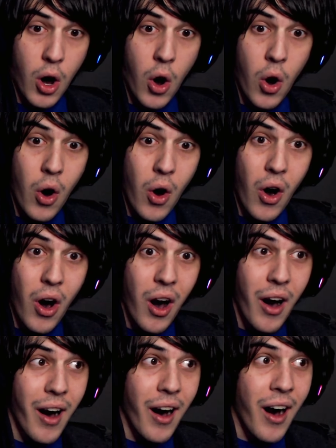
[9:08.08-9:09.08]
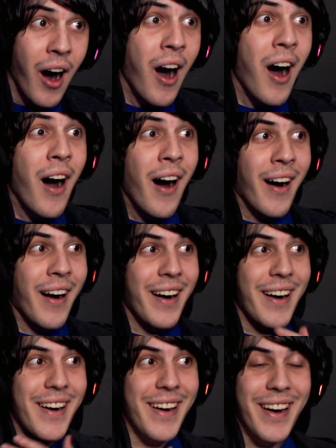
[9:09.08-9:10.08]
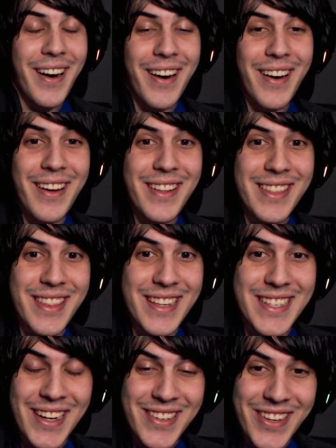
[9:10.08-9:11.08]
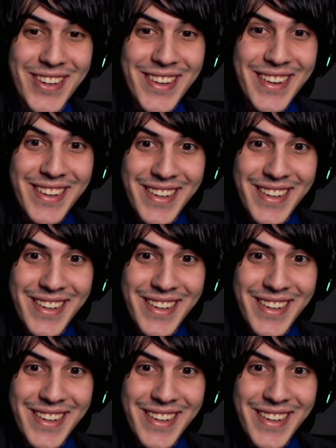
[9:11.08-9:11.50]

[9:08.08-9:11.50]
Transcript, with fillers: Oh? Oh, so this sounds good.